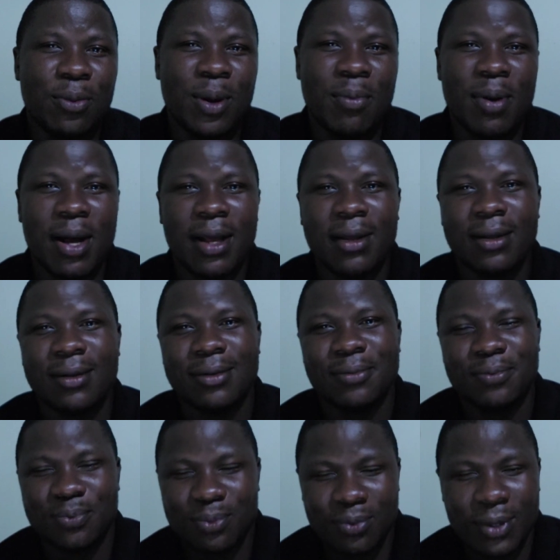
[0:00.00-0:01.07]
remember
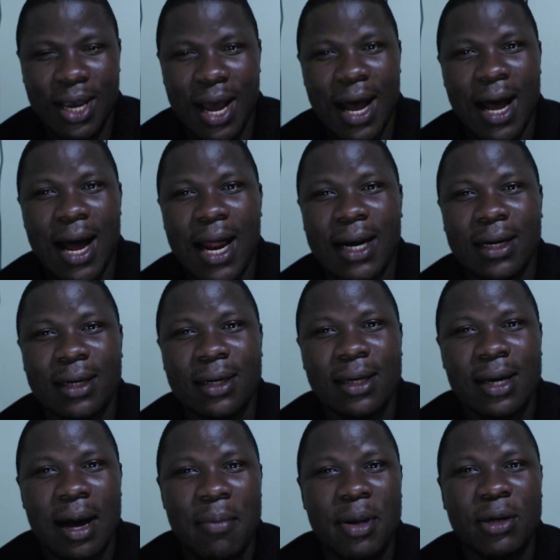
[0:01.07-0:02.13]
and
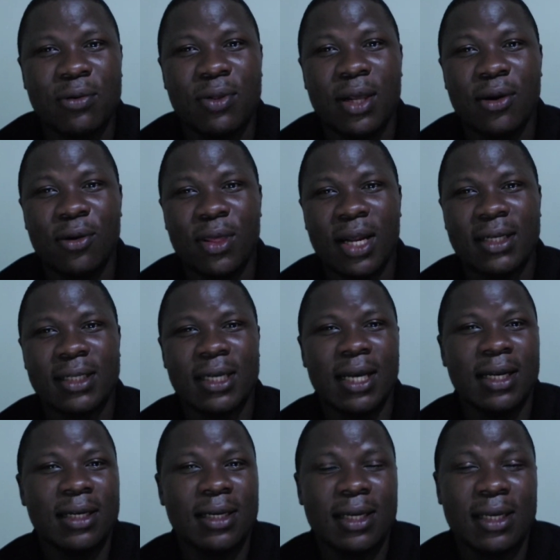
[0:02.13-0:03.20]
coming to the know that
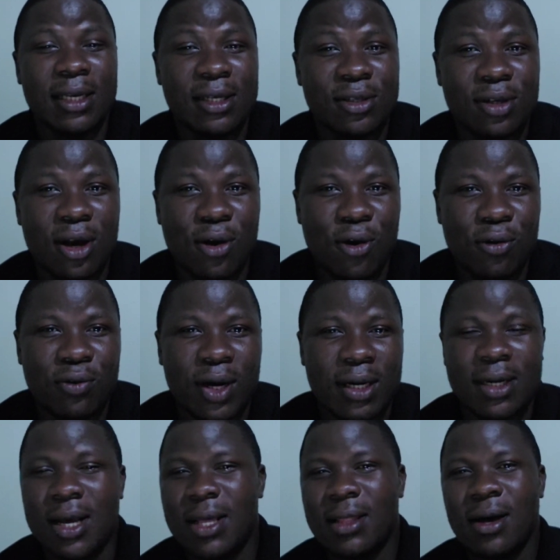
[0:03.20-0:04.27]
in his
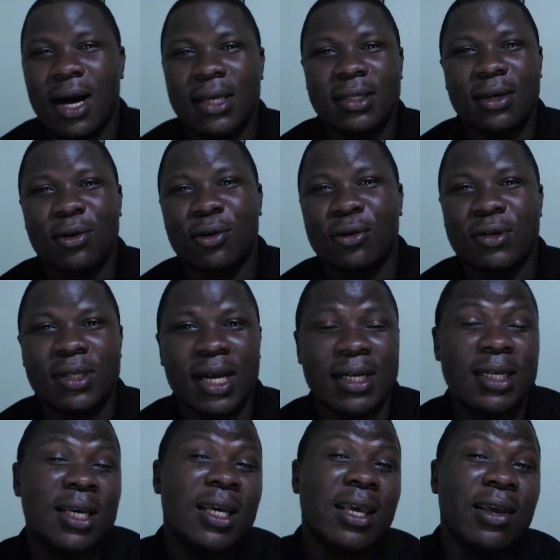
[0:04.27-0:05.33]
contract there was a clause
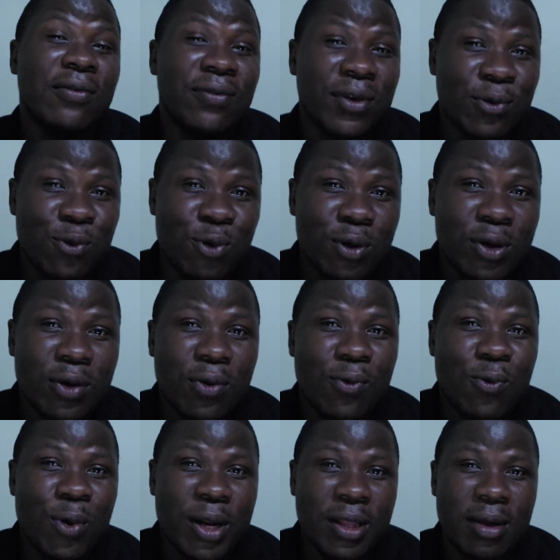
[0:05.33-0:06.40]
that if he would
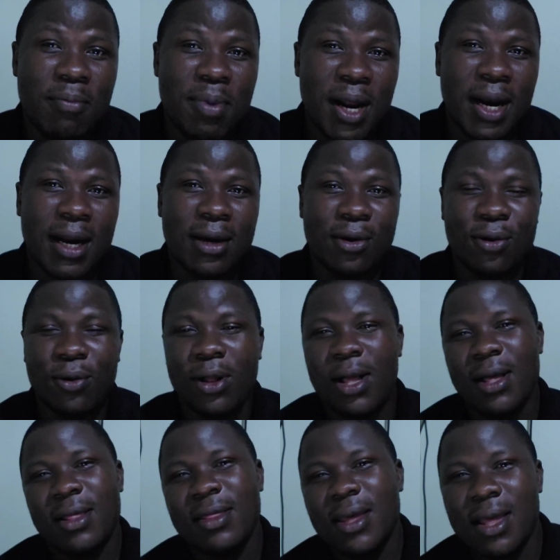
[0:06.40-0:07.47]
win the Ballon d'Or,
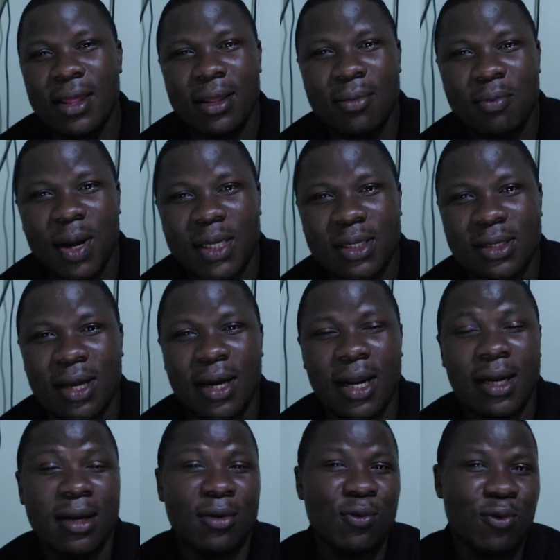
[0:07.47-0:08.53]
then Manchester
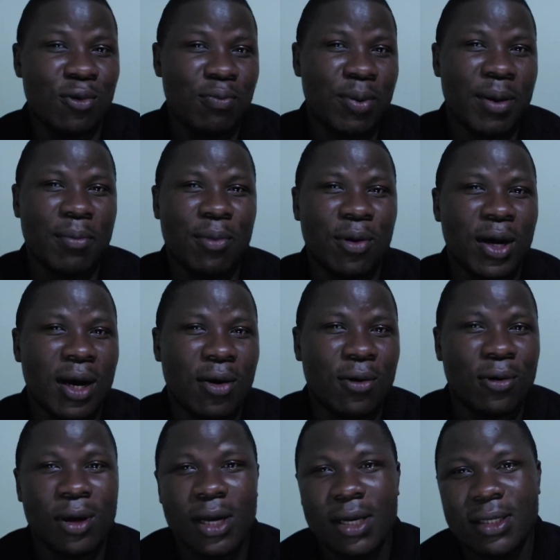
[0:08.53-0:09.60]
United would pay
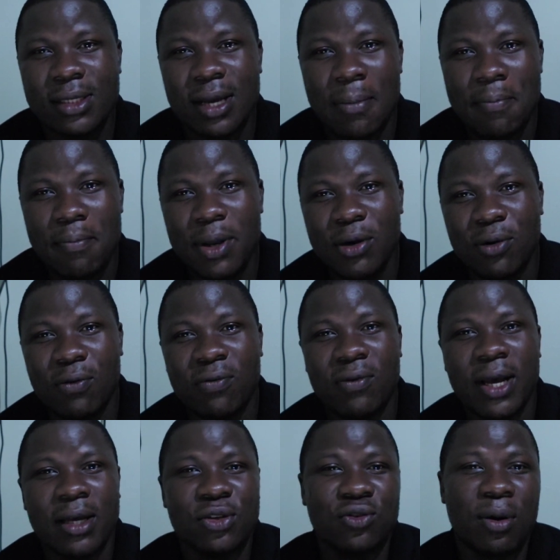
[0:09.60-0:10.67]
Monaco some bit of
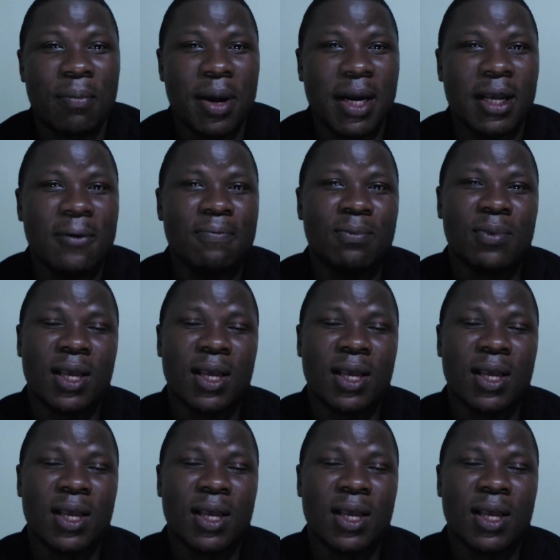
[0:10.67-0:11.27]
extra money.